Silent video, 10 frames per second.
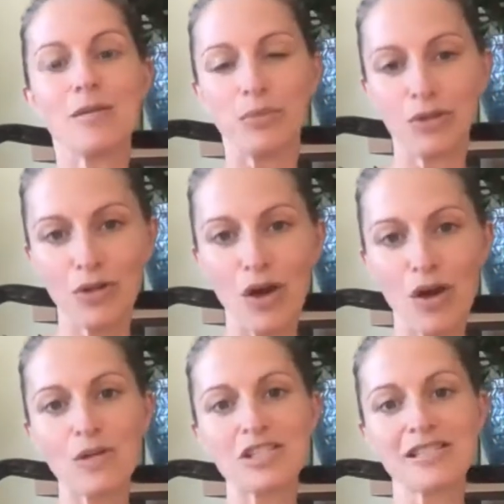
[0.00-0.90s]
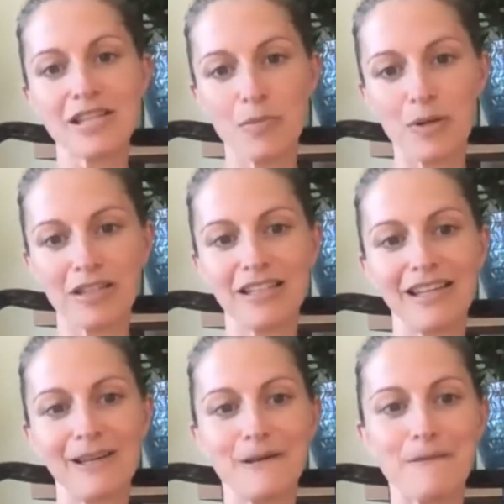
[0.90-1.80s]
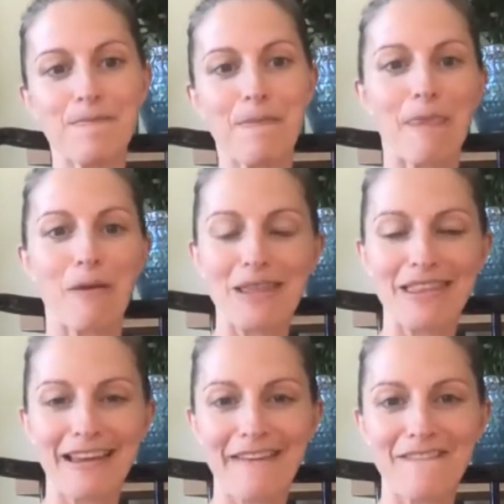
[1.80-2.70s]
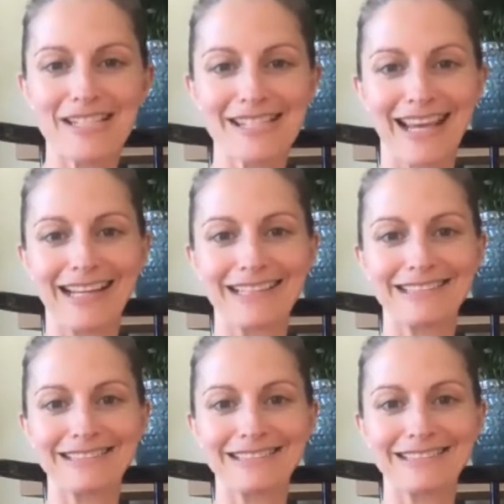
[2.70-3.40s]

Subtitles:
Pluto, which is typically we think of as like